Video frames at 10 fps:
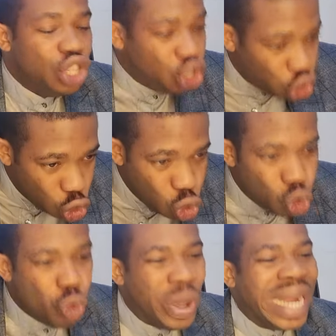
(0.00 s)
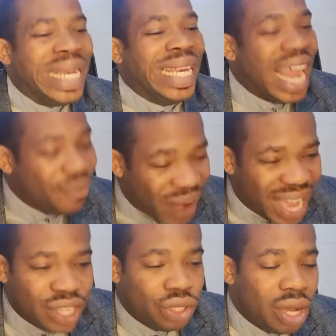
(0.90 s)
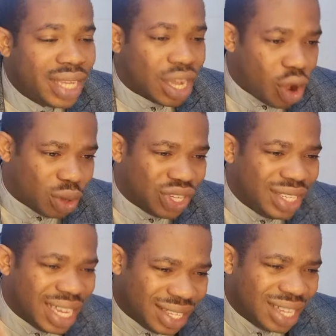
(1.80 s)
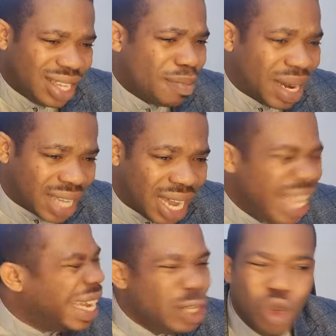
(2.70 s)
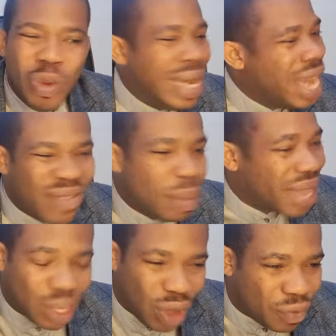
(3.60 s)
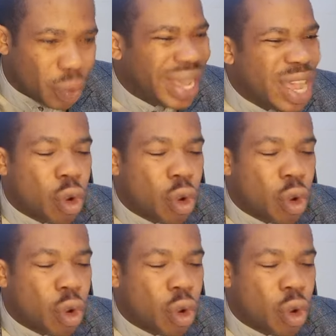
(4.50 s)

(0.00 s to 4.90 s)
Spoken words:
you will never, it's not a cause, it's a sincere matter, you will never make it to heaven.